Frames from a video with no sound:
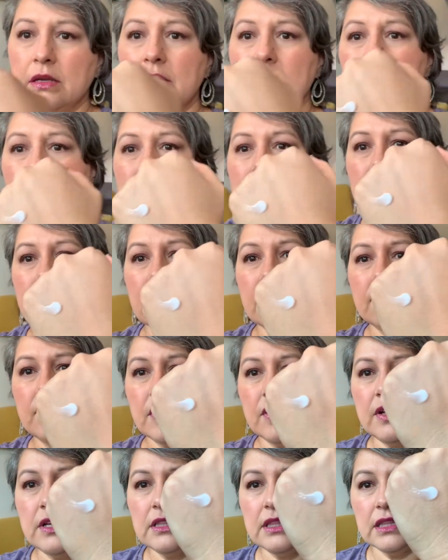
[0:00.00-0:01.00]
It's
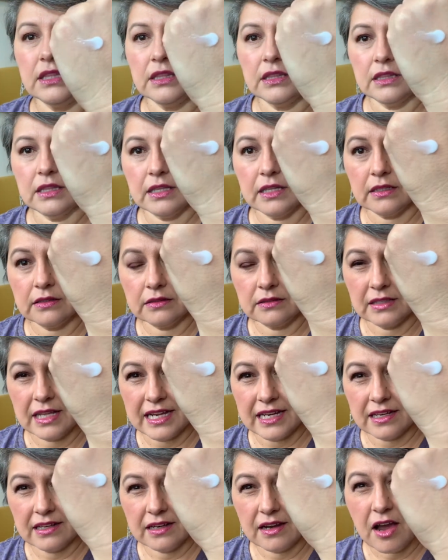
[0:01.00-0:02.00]
like
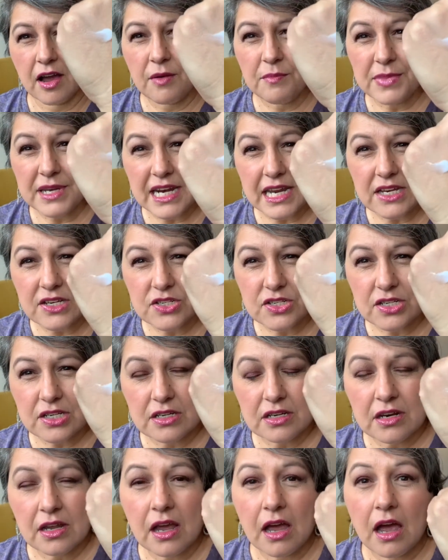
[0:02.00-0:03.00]
a combination
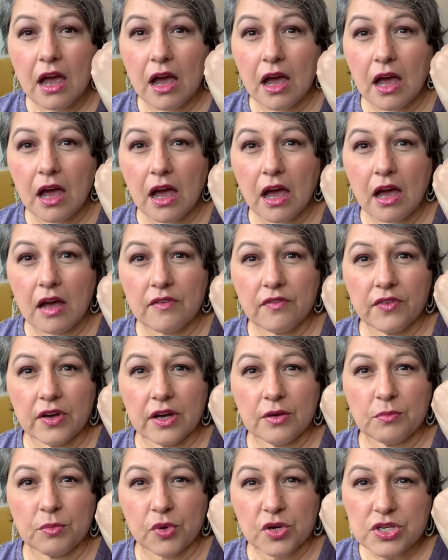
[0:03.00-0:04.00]
of a
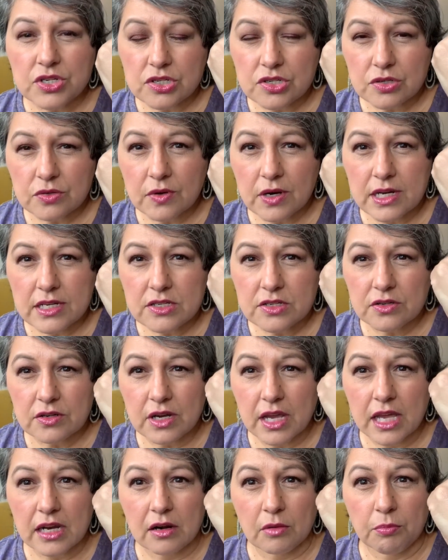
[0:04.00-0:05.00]
moisturizer
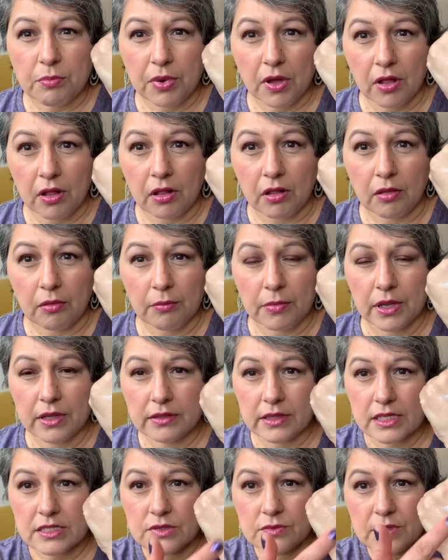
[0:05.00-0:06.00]
and a balm.
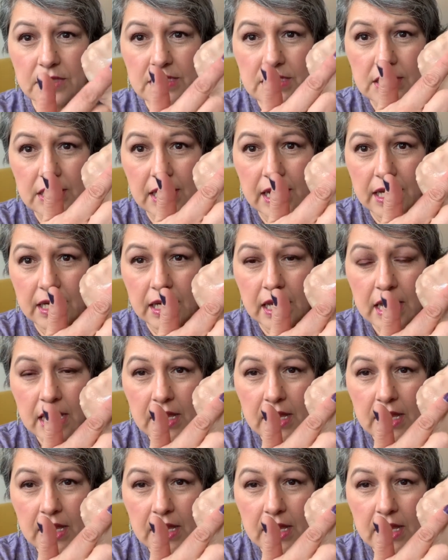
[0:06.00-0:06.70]
That's what it's like.